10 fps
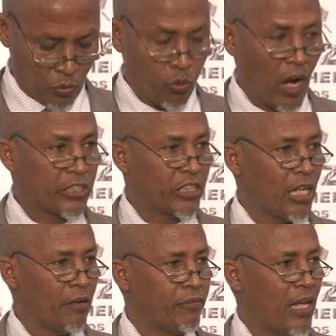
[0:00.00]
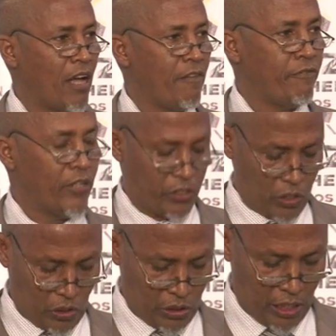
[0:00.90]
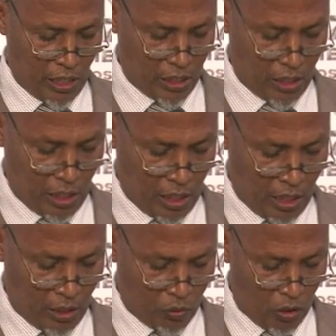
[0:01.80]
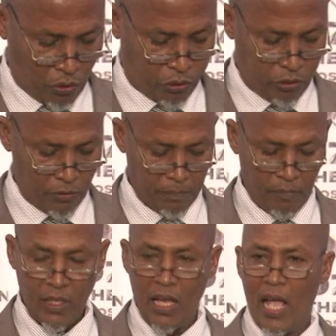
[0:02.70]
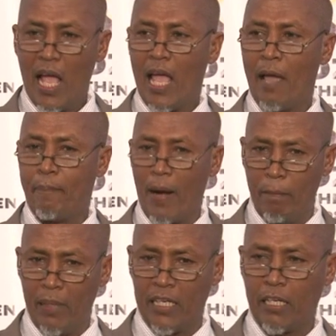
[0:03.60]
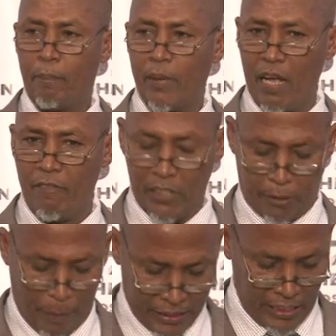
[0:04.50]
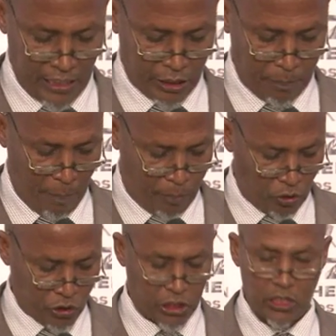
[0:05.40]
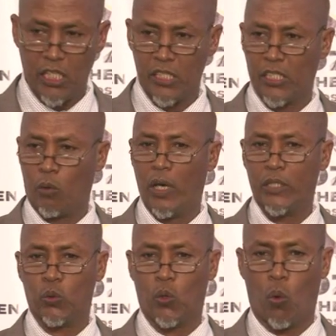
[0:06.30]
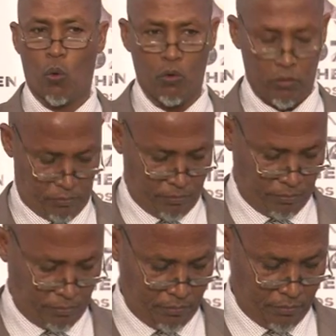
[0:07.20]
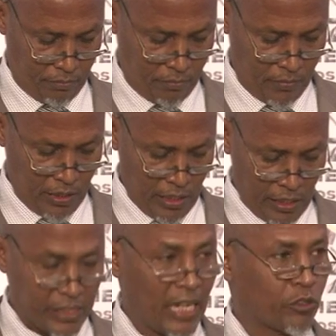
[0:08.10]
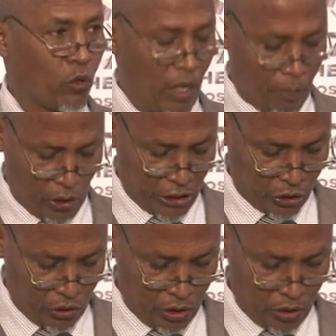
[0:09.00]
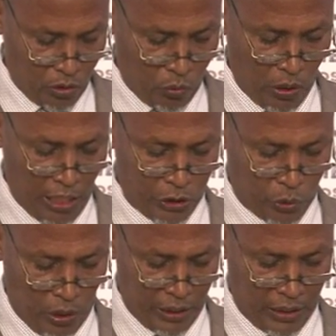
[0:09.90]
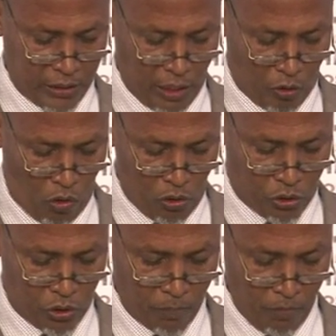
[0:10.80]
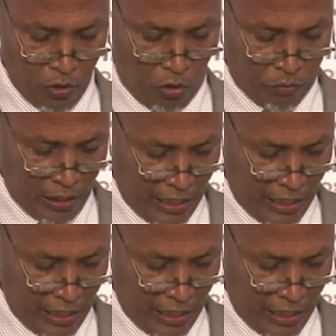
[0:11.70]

To achieve the envisioned growth, a public-private partnership approach is the way to go. Such collaboration will ensure that the goals of the